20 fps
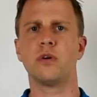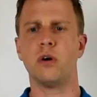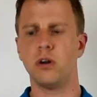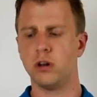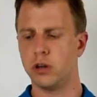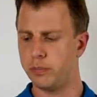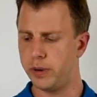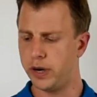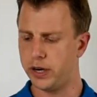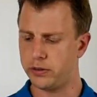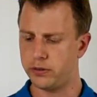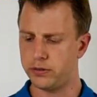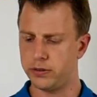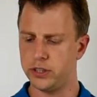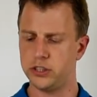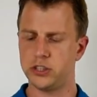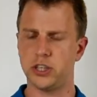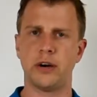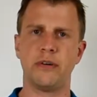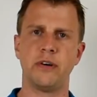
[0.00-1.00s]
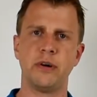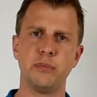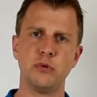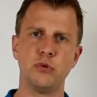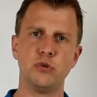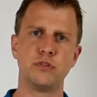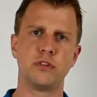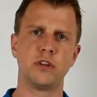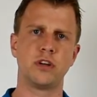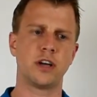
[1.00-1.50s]
all the batteries, I
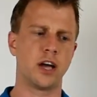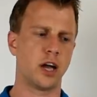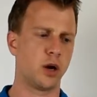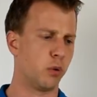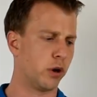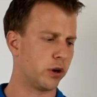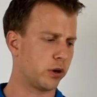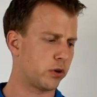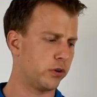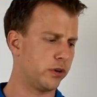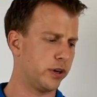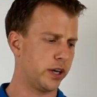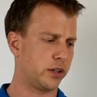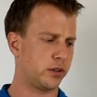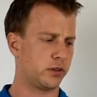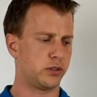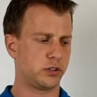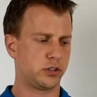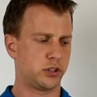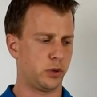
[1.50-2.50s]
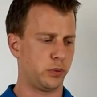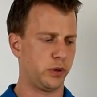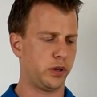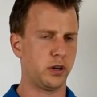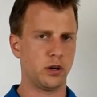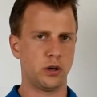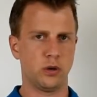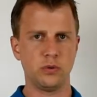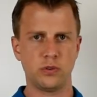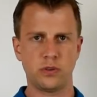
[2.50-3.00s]
removed the K1 connector, so
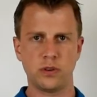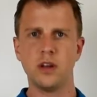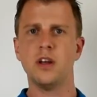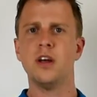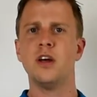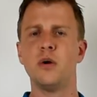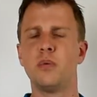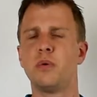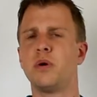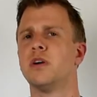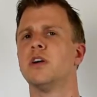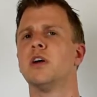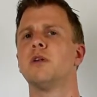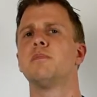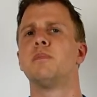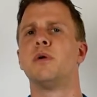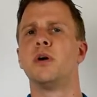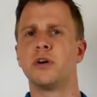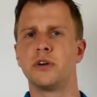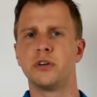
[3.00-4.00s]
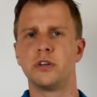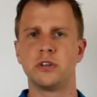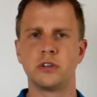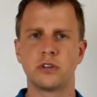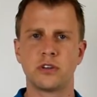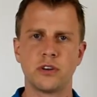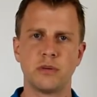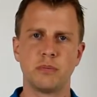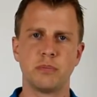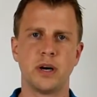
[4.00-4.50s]
we are not
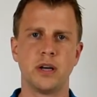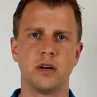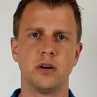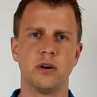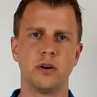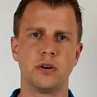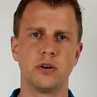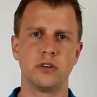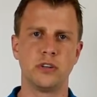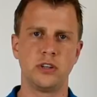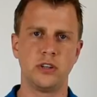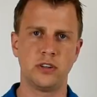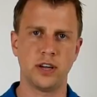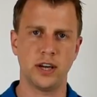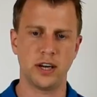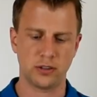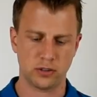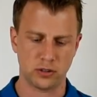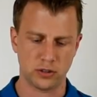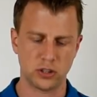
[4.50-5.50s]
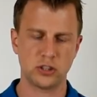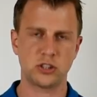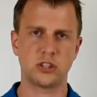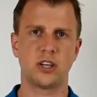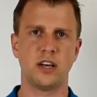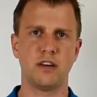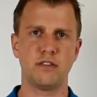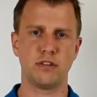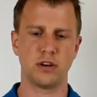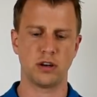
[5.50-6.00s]
bothered by the other
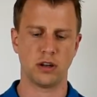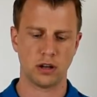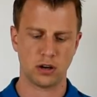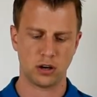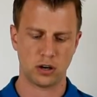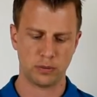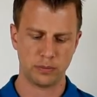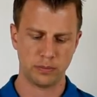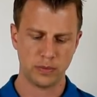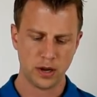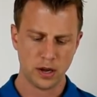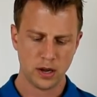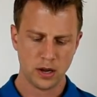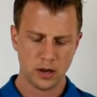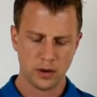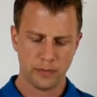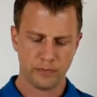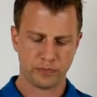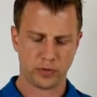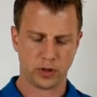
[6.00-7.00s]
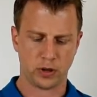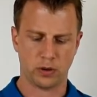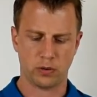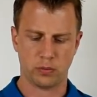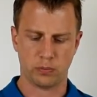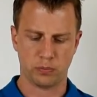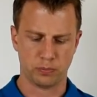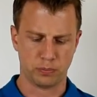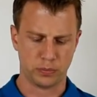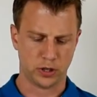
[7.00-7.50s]
detectors giving alarm.
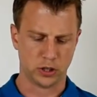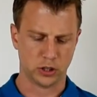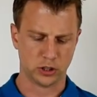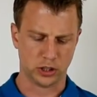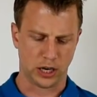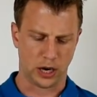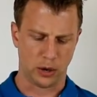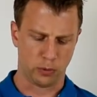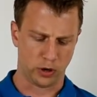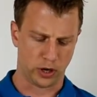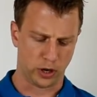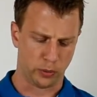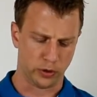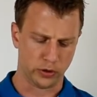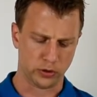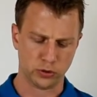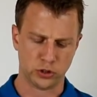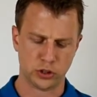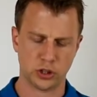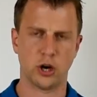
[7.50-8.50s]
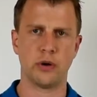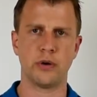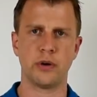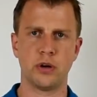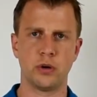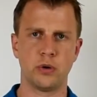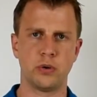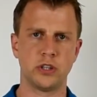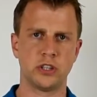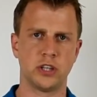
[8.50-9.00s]
Because what I want to show
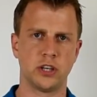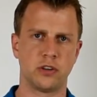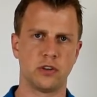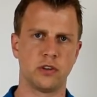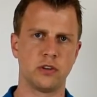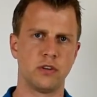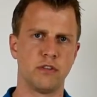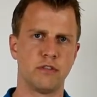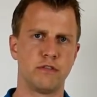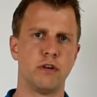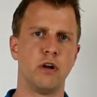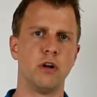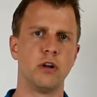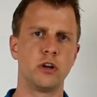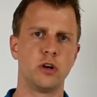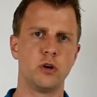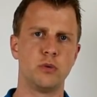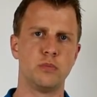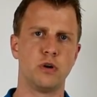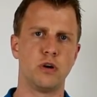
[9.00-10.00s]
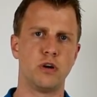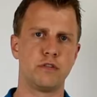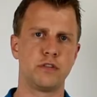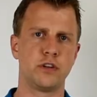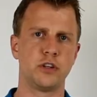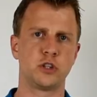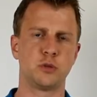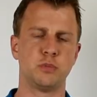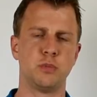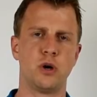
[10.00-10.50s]
you is that the volume
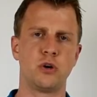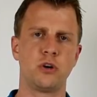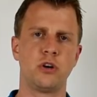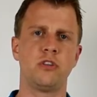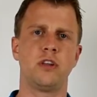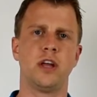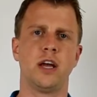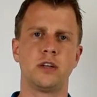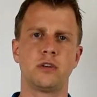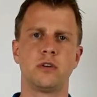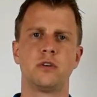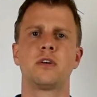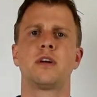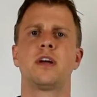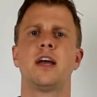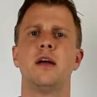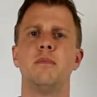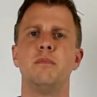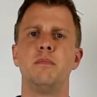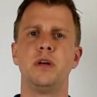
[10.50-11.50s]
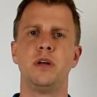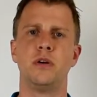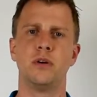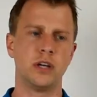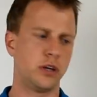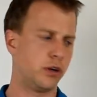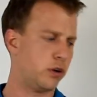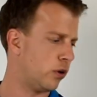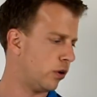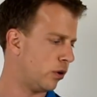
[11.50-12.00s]
of the smoke detector can
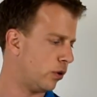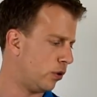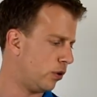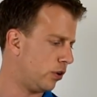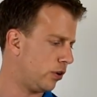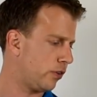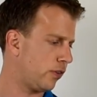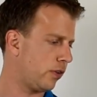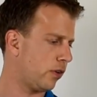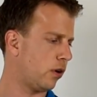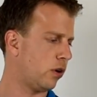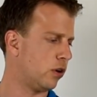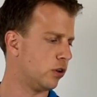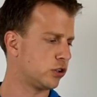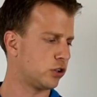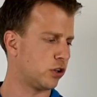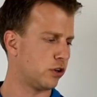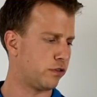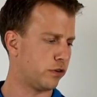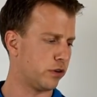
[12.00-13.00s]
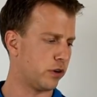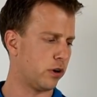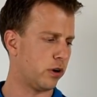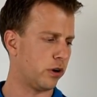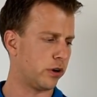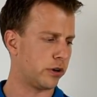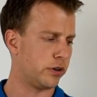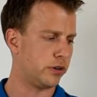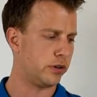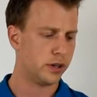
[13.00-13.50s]
be heard. Also for the
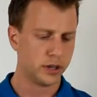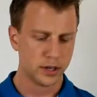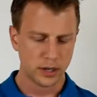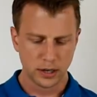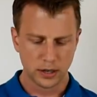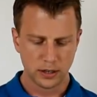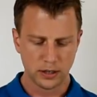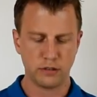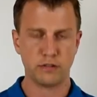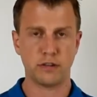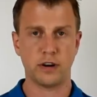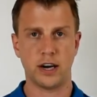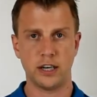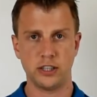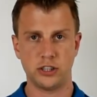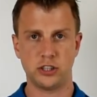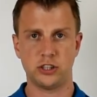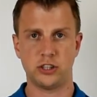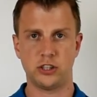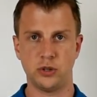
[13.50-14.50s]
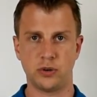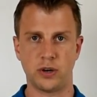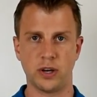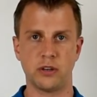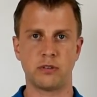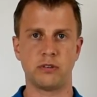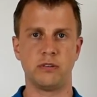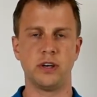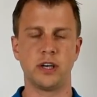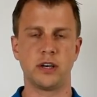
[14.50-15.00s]
other devices you
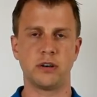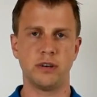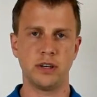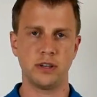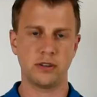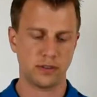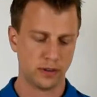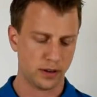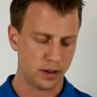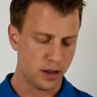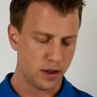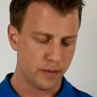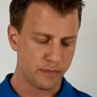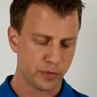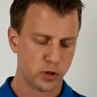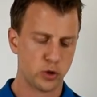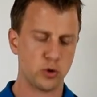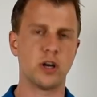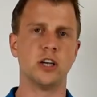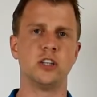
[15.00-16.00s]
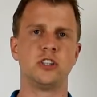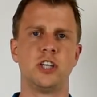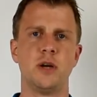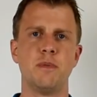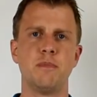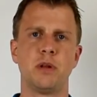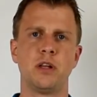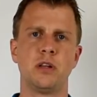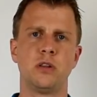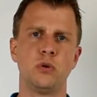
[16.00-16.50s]
can trigger it. You can
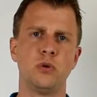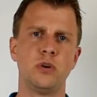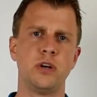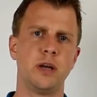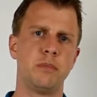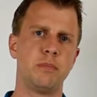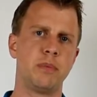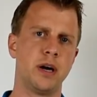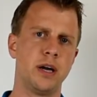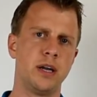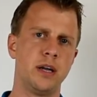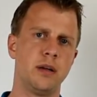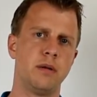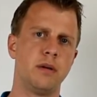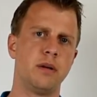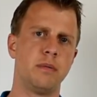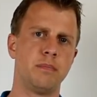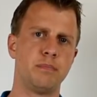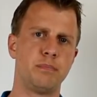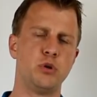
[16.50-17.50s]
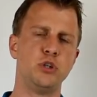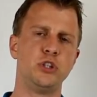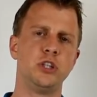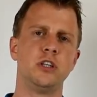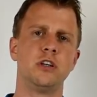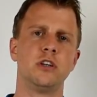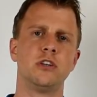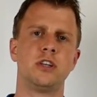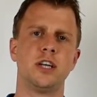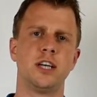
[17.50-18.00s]
simply do that by
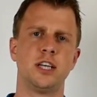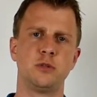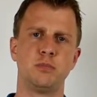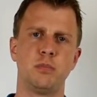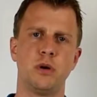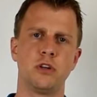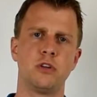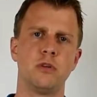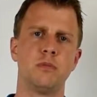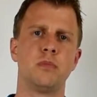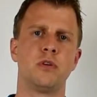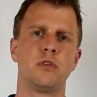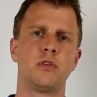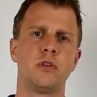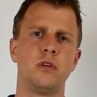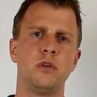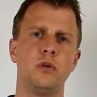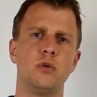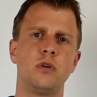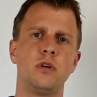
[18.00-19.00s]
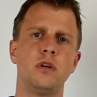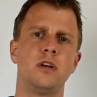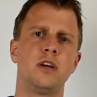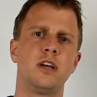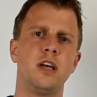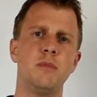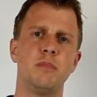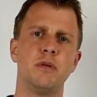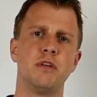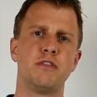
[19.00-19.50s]
pushing the test button, but you
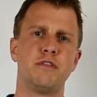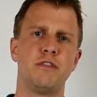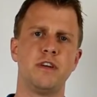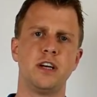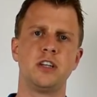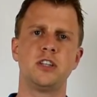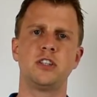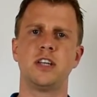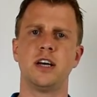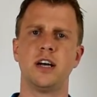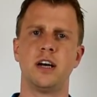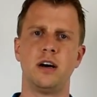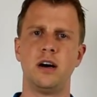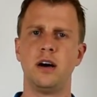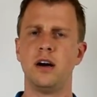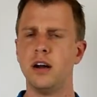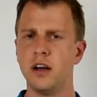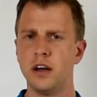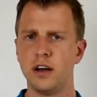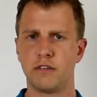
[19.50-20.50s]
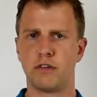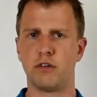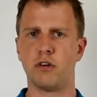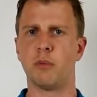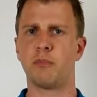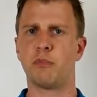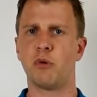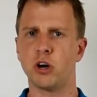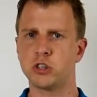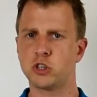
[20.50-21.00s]
keep it fixed there
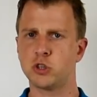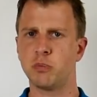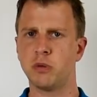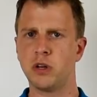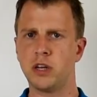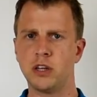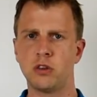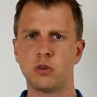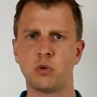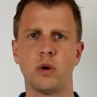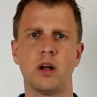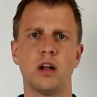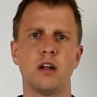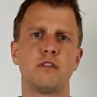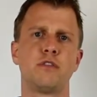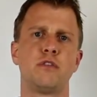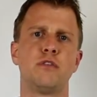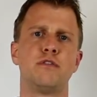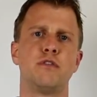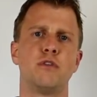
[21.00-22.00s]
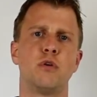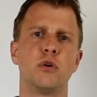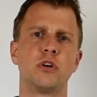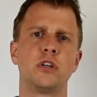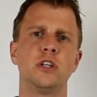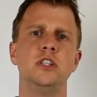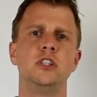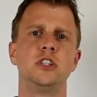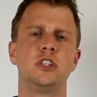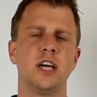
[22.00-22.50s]
for approximately 12 to
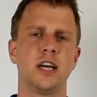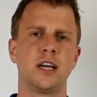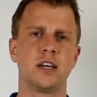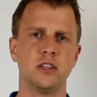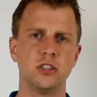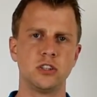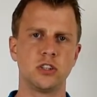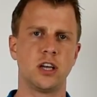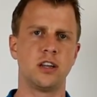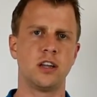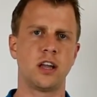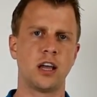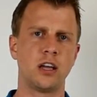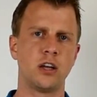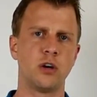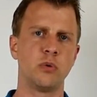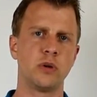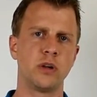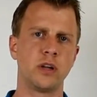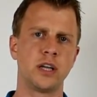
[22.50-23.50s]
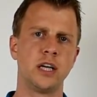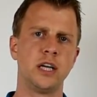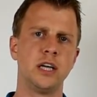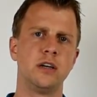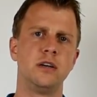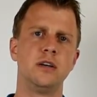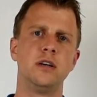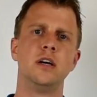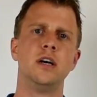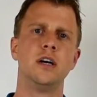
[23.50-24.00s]
14 seconds, and then you will
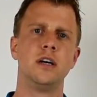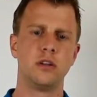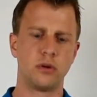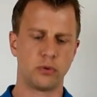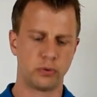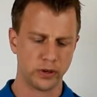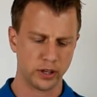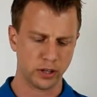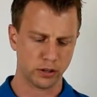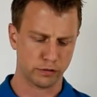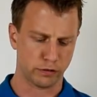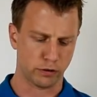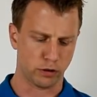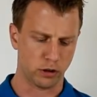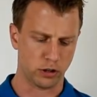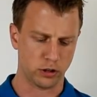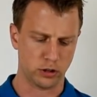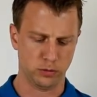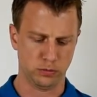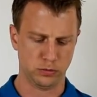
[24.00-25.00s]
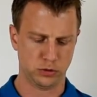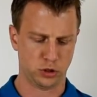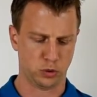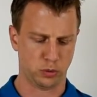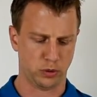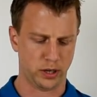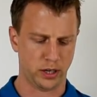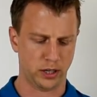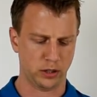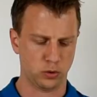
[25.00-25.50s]
hear the real volume.
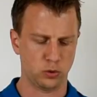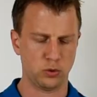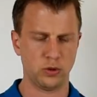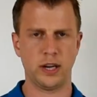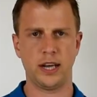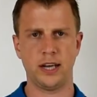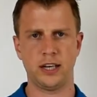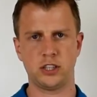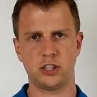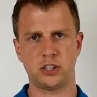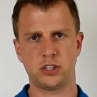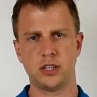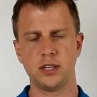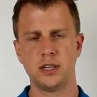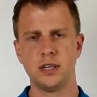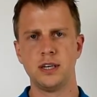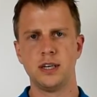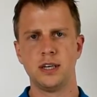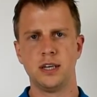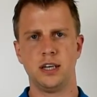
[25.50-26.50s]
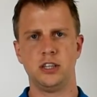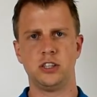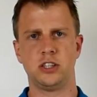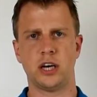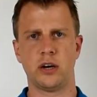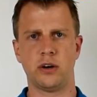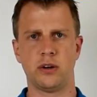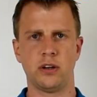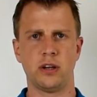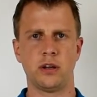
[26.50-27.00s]
So what I do next
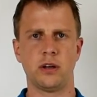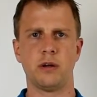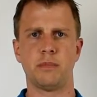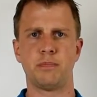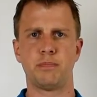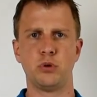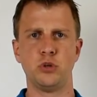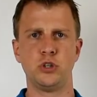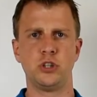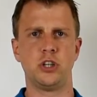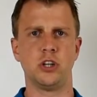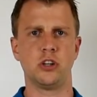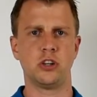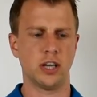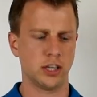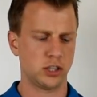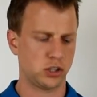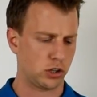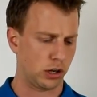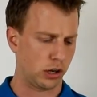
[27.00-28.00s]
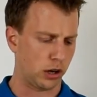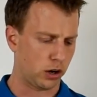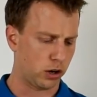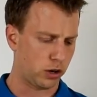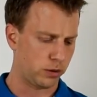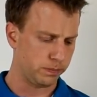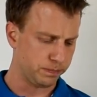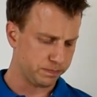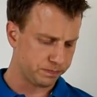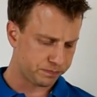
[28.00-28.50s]
is I'll push the test
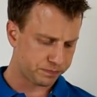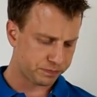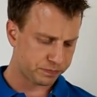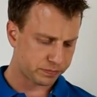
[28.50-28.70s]
alarm.